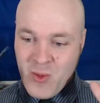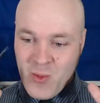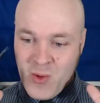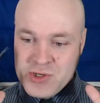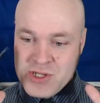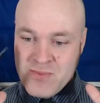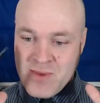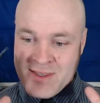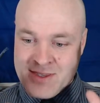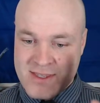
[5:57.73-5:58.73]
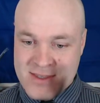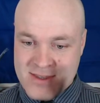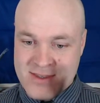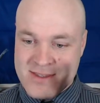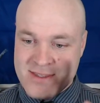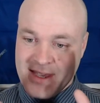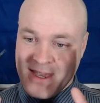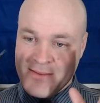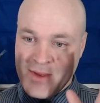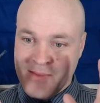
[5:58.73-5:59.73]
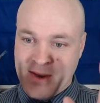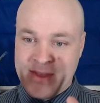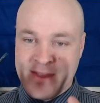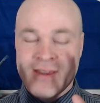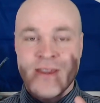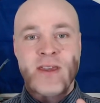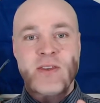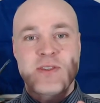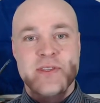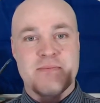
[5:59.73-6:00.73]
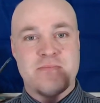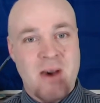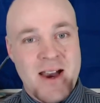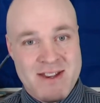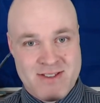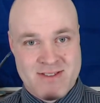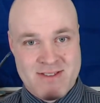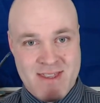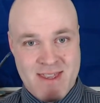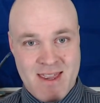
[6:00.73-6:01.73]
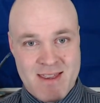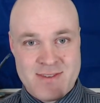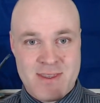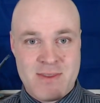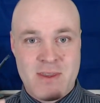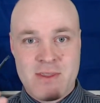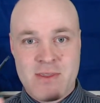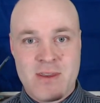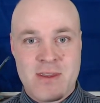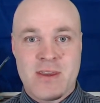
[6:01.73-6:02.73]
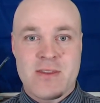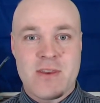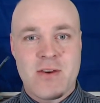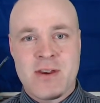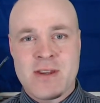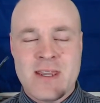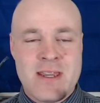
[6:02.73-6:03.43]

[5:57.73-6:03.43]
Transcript: Watching my sisters and my mother smile as they're going,